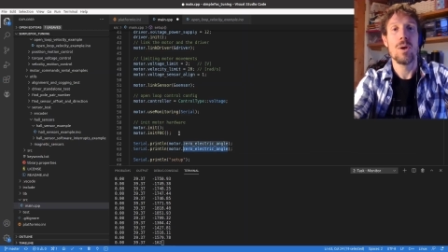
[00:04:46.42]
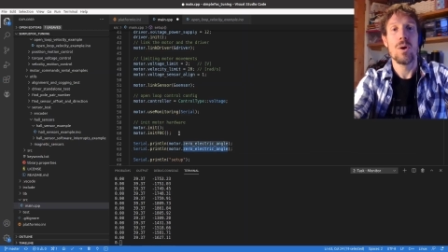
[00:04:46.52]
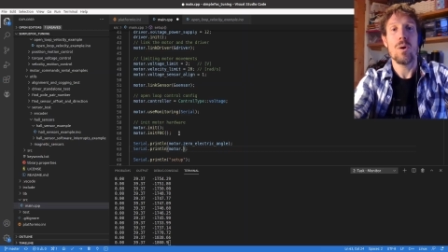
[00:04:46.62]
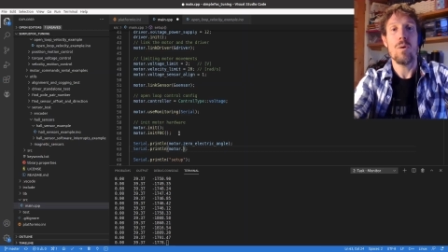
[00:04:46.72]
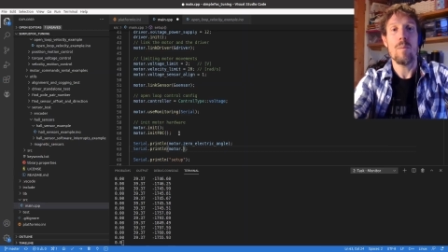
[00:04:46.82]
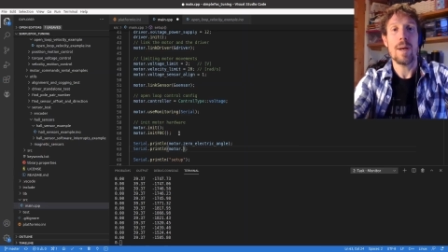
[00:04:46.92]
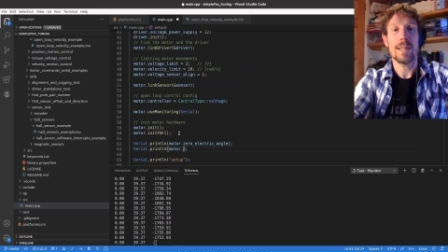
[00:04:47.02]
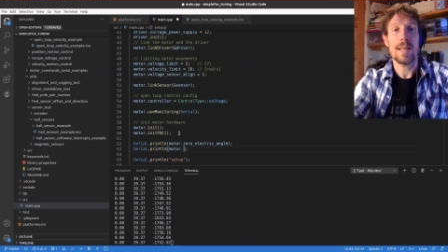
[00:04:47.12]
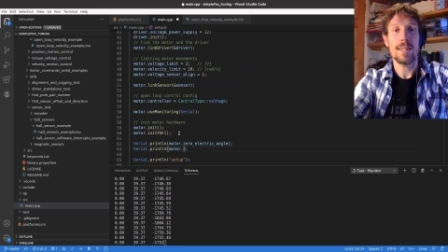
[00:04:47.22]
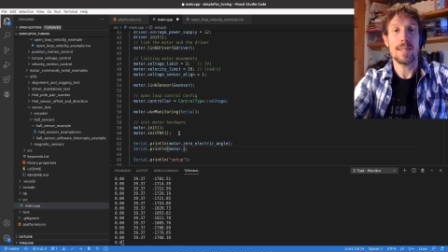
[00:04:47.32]
or a
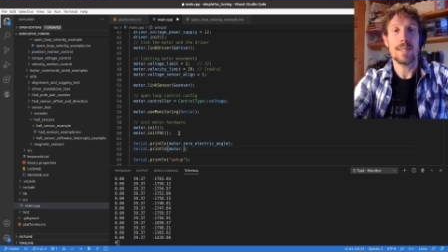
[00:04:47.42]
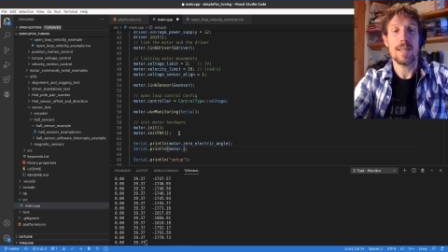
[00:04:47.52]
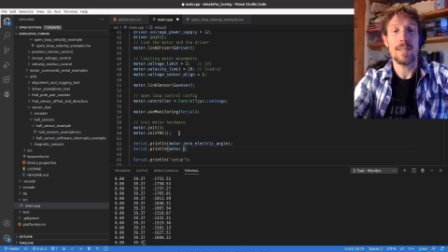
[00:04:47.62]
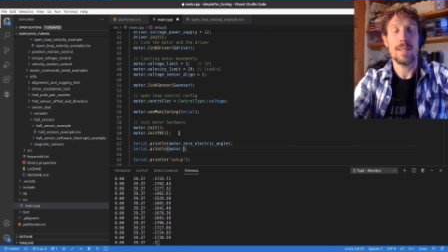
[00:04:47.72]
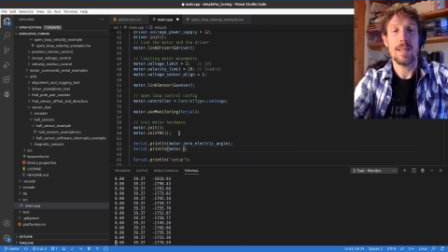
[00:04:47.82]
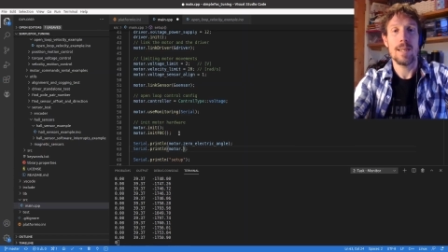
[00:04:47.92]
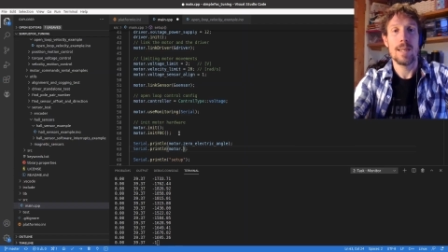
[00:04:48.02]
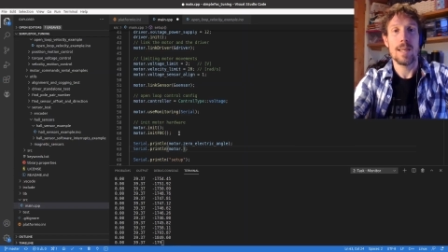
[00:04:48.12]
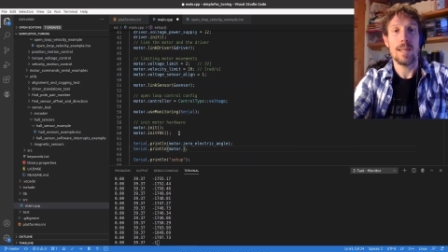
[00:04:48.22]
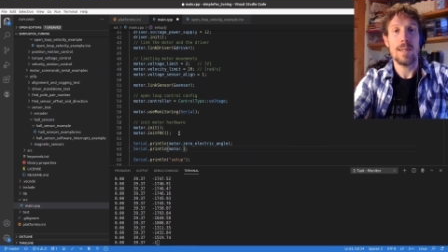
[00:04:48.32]
magnetic sensor,
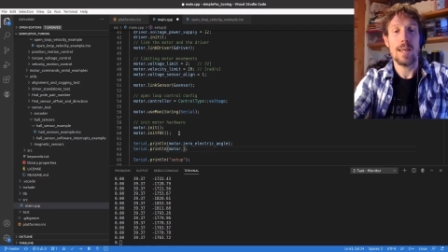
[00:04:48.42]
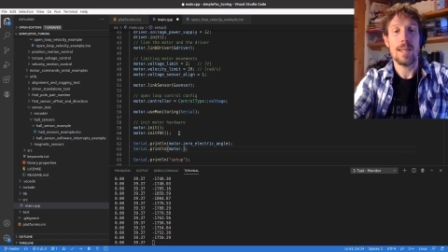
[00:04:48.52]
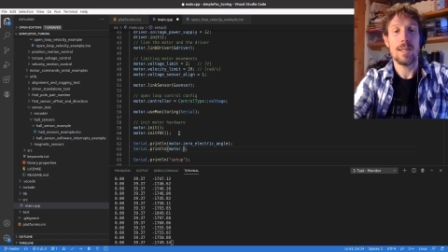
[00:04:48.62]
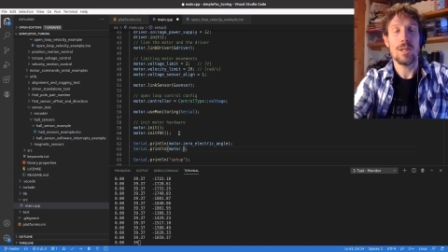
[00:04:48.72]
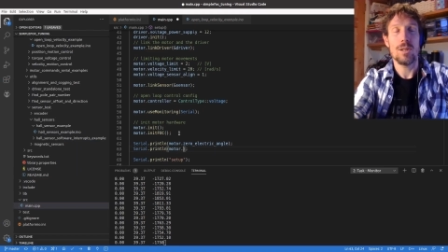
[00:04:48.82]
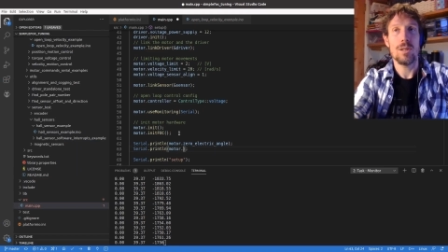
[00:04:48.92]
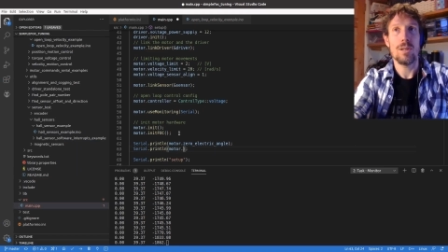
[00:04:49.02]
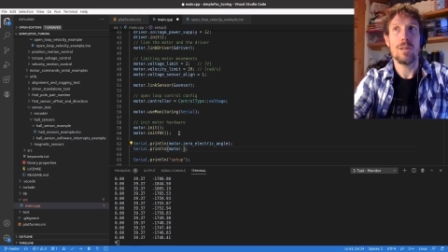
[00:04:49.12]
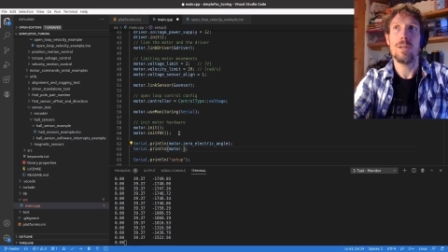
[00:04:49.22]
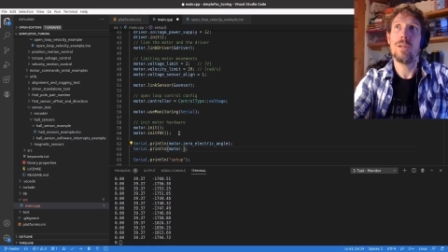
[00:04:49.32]
then
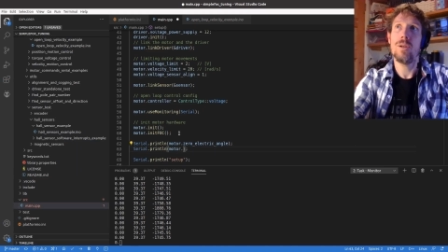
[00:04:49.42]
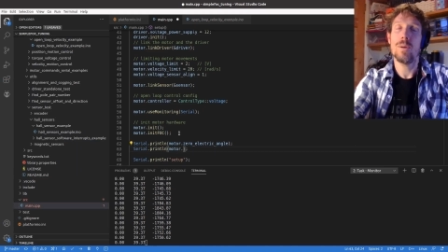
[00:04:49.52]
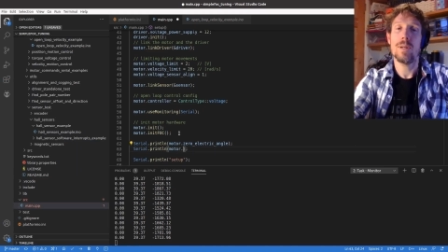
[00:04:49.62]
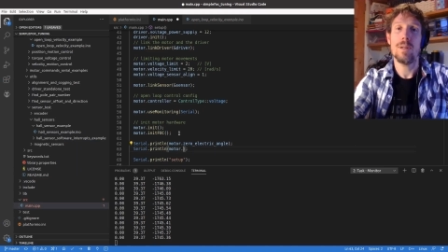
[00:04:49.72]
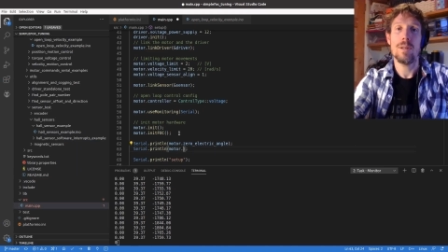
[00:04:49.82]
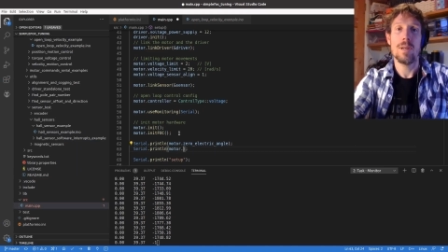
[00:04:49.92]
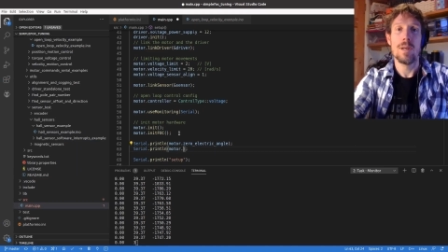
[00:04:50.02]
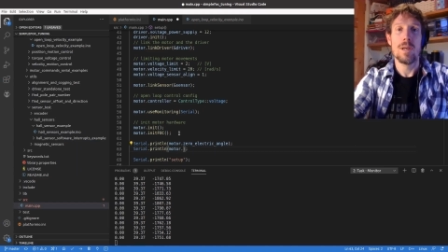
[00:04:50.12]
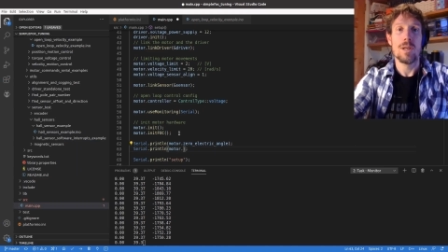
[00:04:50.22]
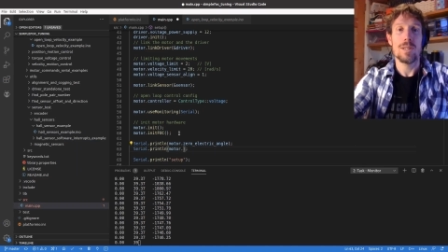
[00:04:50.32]
you can
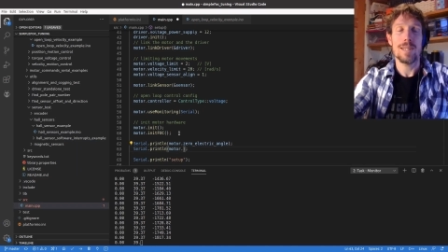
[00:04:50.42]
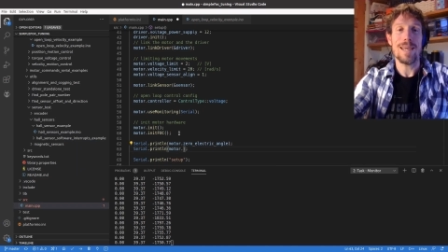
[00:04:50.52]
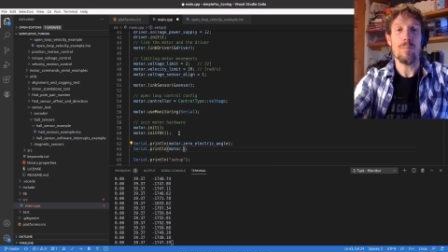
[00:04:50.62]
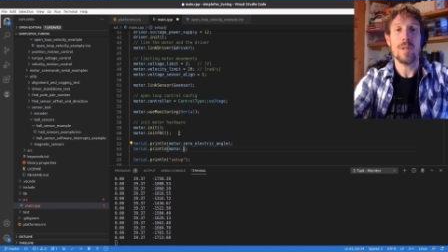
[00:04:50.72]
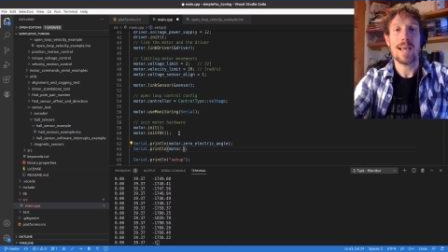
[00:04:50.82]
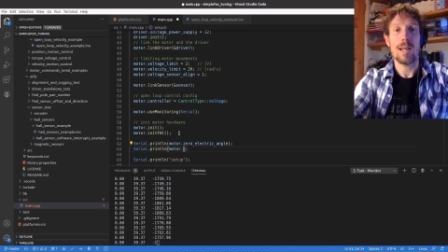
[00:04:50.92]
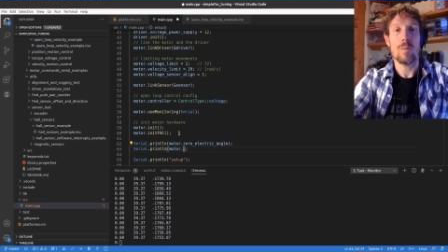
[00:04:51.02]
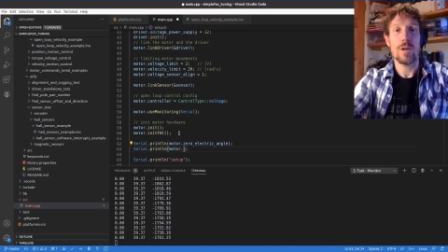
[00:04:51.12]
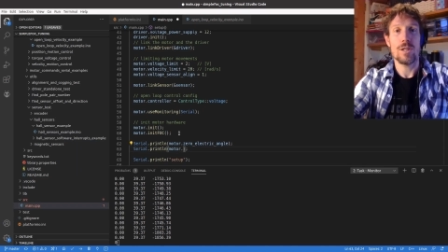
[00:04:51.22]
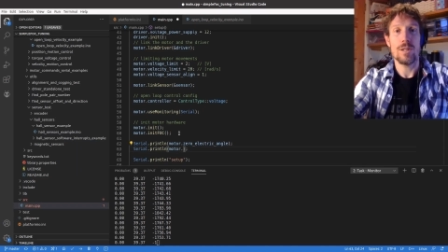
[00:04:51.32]
skip the
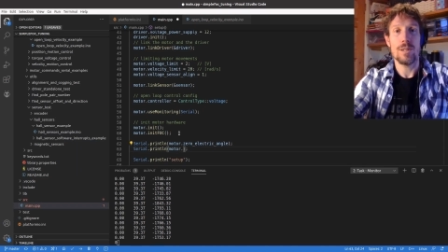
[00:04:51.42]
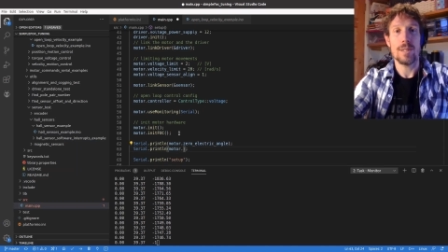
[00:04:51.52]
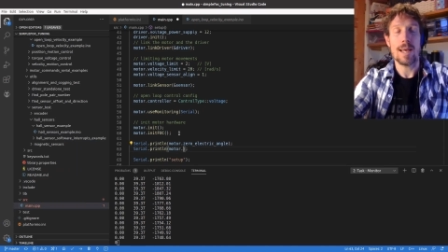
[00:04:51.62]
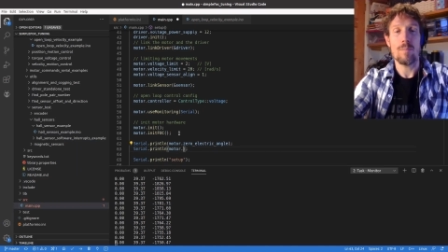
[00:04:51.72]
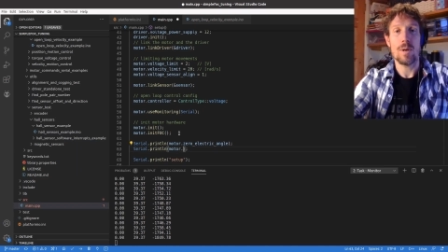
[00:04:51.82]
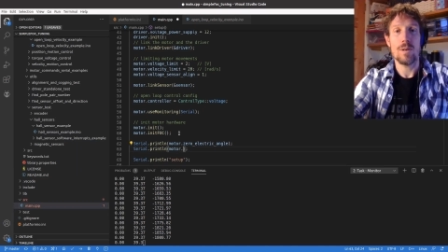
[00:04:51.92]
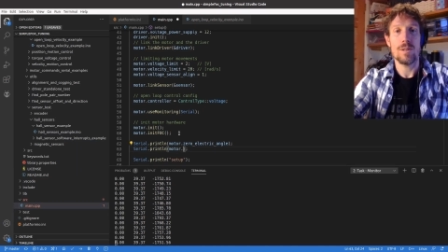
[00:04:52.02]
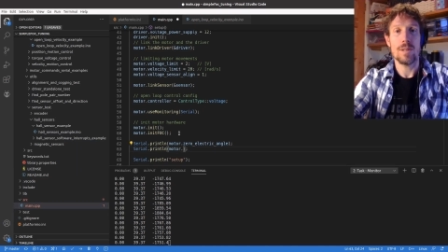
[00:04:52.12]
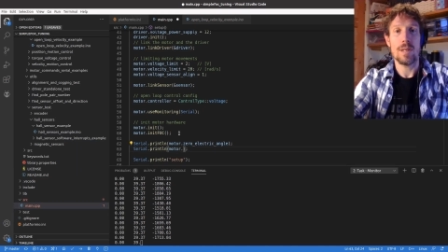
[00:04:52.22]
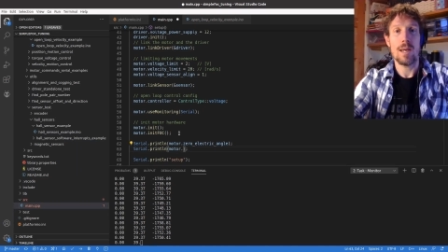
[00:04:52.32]
calibration step because
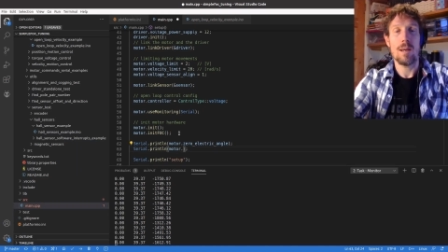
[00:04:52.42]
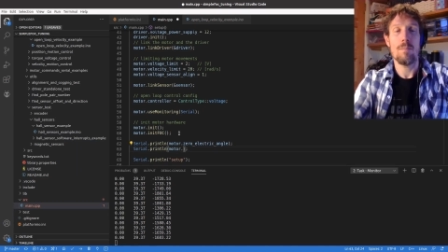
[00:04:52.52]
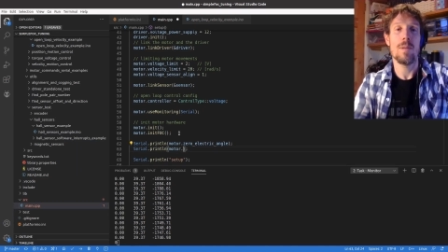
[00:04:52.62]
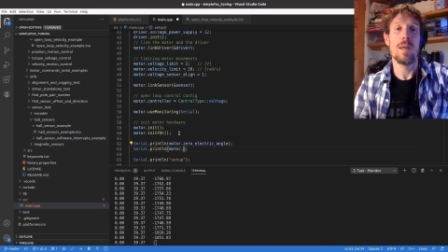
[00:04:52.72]
um,